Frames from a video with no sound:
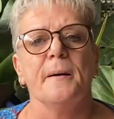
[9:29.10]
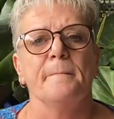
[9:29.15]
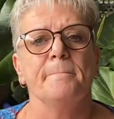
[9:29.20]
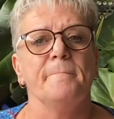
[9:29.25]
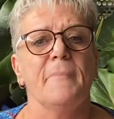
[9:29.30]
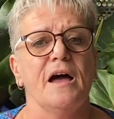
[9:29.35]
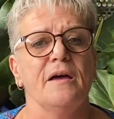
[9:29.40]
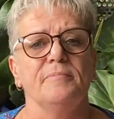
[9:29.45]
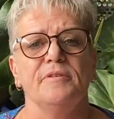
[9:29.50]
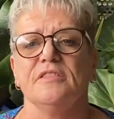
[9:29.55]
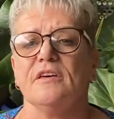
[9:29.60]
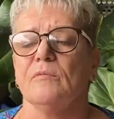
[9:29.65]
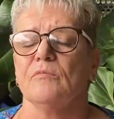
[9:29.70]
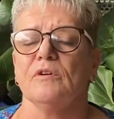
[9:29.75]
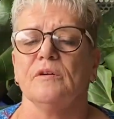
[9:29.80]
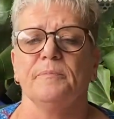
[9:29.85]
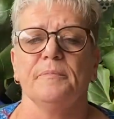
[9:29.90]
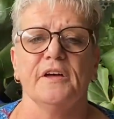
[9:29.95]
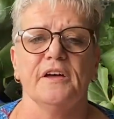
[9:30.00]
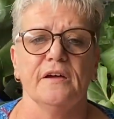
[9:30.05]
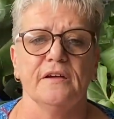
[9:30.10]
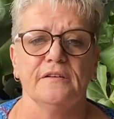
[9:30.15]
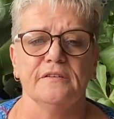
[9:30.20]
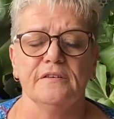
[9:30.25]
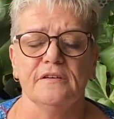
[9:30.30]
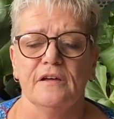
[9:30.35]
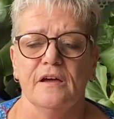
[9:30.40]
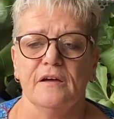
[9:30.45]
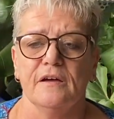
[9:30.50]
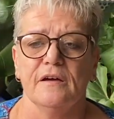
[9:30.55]
maybe that would have
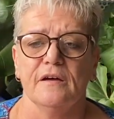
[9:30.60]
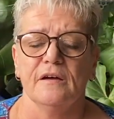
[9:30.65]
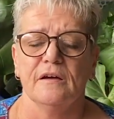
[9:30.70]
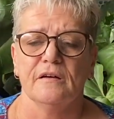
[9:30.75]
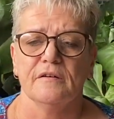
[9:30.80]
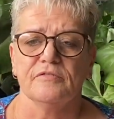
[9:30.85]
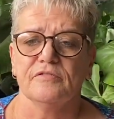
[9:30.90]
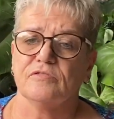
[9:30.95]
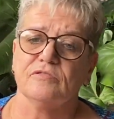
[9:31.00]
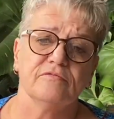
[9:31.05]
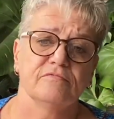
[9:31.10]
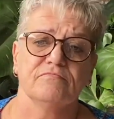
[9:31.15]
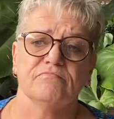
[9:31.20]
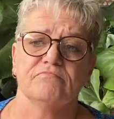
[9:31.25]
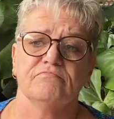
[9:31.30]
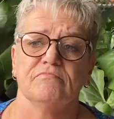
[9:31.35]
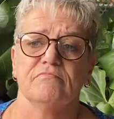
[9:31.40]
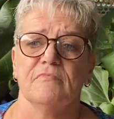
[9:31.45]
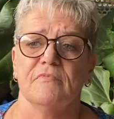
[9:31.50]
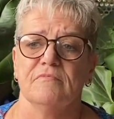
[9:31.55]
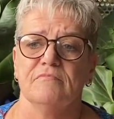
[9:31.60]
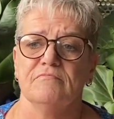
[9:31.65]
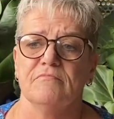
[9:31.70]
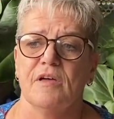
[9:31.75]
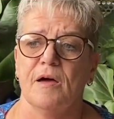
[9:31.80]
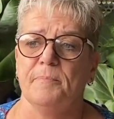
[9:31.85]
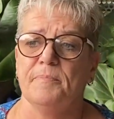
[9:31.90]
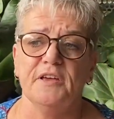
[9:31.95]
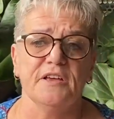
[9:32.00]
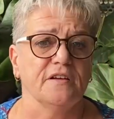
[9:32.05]
been
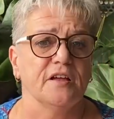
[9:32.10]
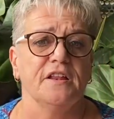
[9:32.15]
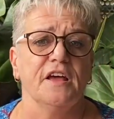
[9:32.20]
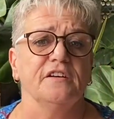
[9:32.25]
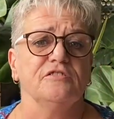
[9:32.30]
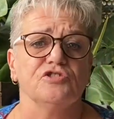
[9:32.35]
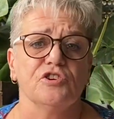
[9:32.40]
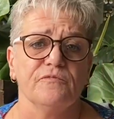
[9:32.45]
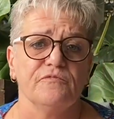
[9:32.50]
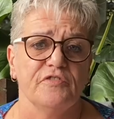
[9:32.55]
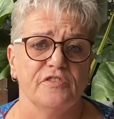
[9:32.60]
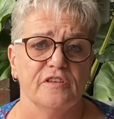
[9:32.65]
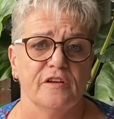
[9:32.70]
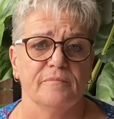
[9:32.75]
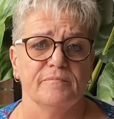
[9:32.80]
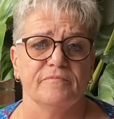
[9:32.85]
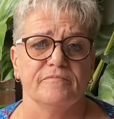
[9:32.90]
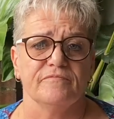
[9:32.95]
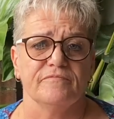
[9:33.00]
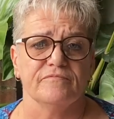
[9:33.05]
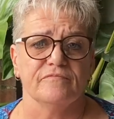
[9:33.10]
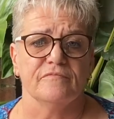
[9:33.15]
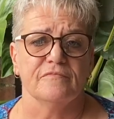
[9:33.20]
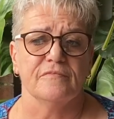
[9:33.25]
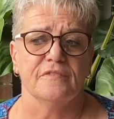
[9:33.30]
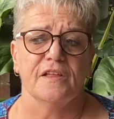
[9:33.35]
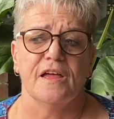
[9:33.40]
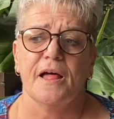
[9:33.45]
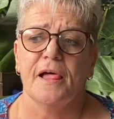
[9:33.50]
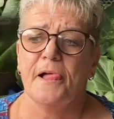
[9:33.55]
a big connection for them.
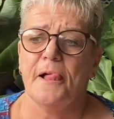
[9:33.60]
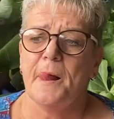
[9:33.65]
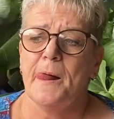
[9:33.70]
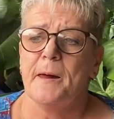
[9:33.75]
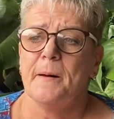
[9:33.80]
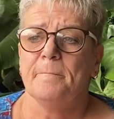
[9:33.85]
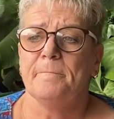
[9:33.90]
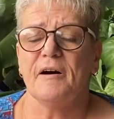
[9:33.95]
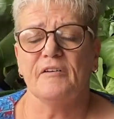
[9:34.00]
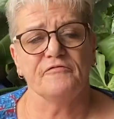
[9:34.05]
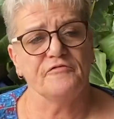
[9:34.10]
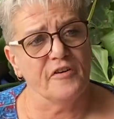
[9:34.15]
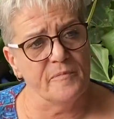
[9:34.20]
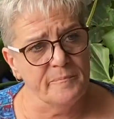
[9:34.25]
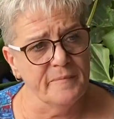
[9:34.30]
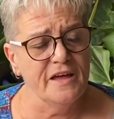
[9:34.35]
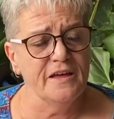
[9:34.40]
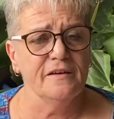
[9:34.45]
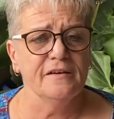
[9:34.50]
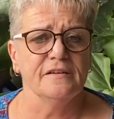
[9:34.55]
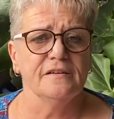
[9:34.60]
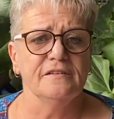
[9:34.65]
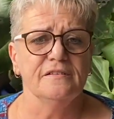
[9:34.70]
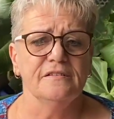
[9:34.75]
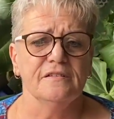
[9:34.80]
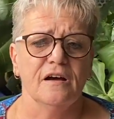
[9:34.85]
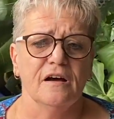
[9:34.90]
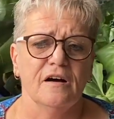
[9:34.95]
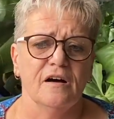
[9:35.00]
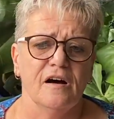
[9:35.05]
But for
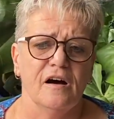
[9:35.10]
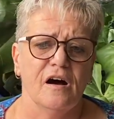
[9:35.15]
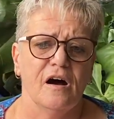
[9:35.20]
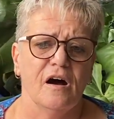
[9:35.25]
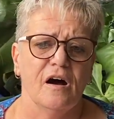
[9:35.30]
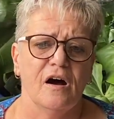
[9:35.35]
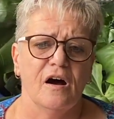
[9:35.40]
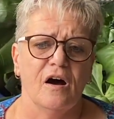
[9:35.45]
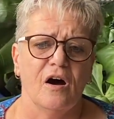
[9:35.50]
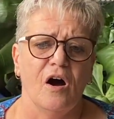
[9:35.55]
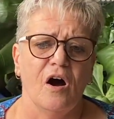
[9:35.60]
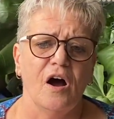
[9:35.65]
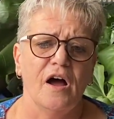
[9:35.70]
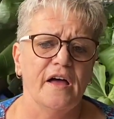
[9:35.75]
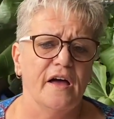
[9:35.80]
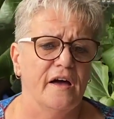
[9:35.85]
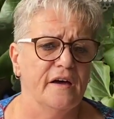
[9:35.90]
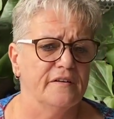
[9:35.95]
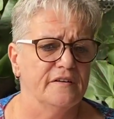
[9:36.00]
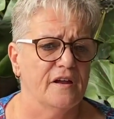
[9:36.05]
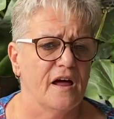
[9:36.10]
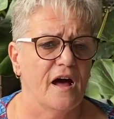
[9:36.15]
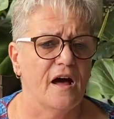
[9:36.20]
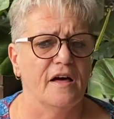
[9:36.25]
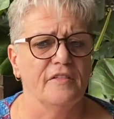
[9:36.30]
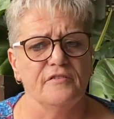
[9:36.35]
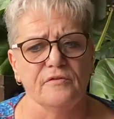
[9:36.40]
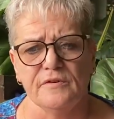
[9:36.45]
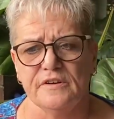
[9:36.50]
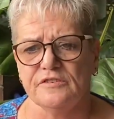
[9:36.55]
me, I had
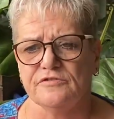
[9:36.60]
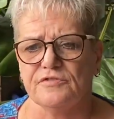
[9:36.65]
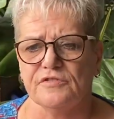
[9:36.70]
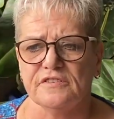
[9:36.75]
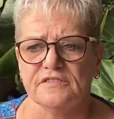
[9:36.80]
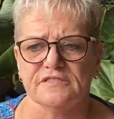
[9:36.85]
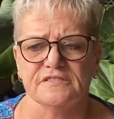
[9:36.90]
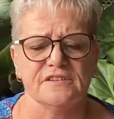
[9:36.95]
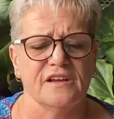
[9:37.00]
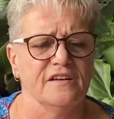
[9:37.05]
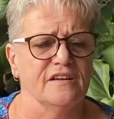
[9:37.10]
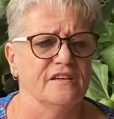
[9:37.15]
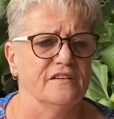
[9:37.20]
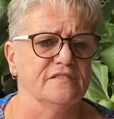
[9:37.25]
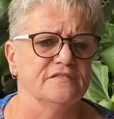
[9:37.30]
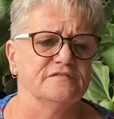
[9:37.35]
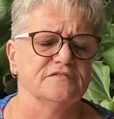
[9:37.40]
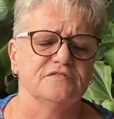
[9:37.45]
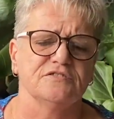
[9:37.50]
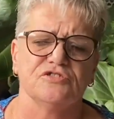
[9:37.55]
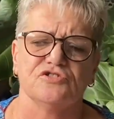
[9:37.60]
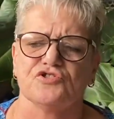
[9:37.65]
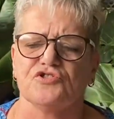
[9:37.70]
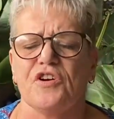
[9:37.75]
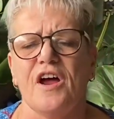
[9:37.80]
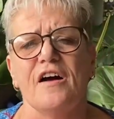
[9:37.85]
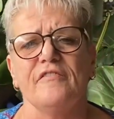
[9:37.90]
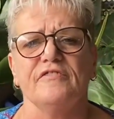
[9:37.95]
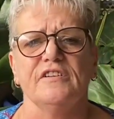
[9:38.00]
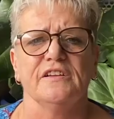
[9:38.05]
other interests and
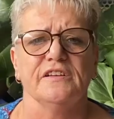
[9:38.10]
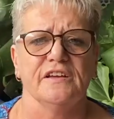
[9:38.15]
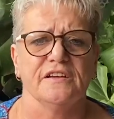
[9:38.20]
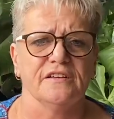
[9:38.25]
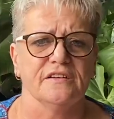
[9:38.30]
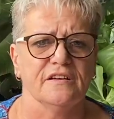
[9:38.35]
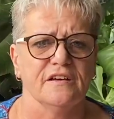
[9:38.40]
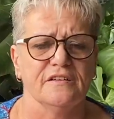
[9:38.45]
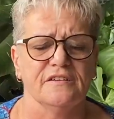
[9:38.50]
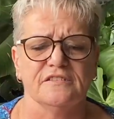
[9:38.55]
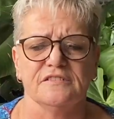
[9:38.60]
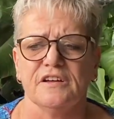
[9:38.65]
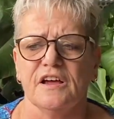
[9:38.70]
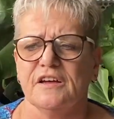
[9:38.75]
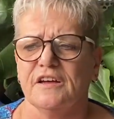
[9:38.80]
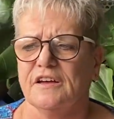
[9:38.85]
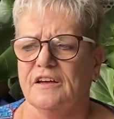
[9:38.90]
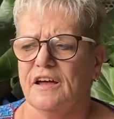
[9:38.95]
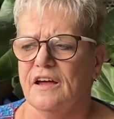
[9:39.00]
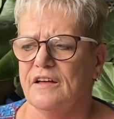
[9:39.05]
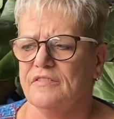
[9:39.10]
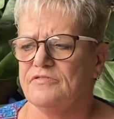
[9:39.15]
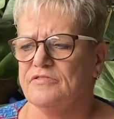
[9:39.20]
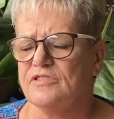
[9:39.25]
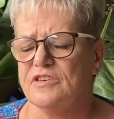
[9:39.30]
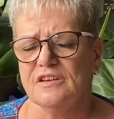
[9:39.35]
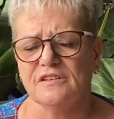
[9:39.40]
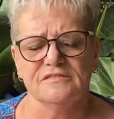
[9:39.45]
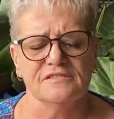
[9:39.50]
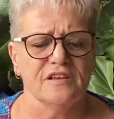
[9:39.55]
travelling and
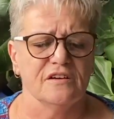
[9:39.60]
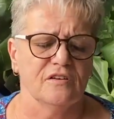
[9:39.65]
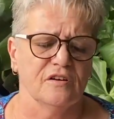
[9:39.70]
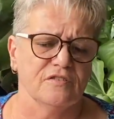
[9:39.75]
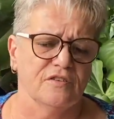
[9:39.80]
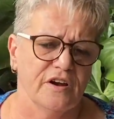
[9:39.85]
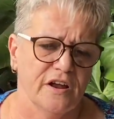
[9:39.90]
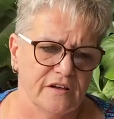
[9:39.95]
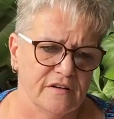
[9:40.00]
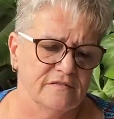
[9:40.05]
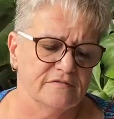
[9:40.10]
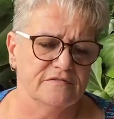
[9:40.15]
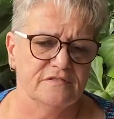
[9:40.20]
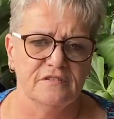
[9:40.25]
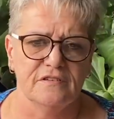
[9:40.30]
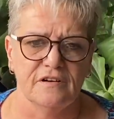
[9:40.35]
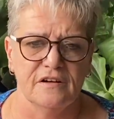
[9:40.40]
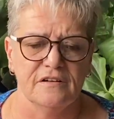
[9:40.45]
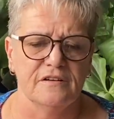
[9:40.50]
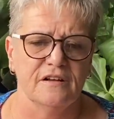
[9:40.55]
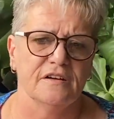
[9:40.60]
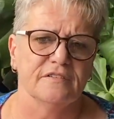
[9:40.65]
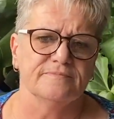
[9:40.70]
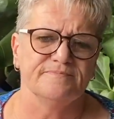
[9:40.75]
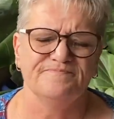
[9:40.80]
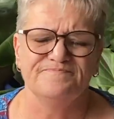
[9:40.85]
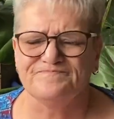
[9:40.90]
things that I could, like